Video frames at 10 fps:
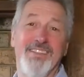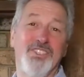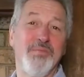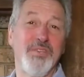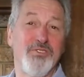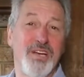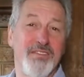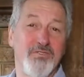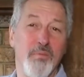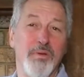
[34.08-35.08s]
the Chimney
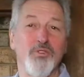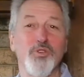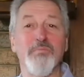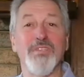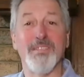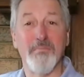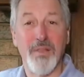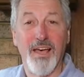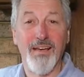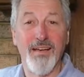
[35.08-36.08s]
Draught Stopper couldn't be
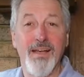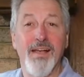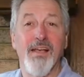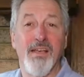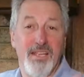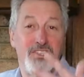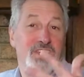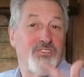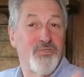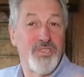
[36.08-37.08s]
simpler. It's
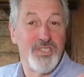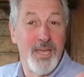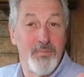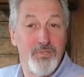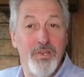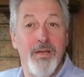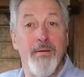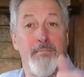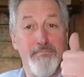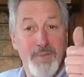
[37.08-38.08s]
just 3 steps.
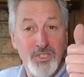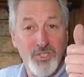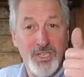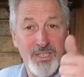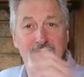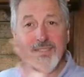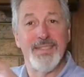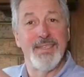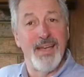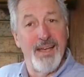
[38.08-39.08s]
Measure,
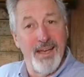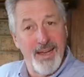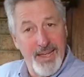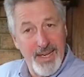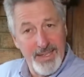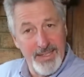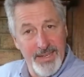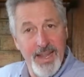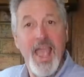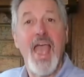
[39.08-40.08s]
cut
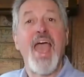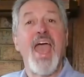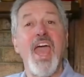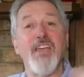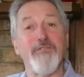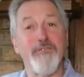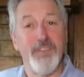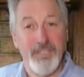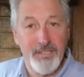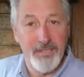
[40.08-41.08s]
and fit.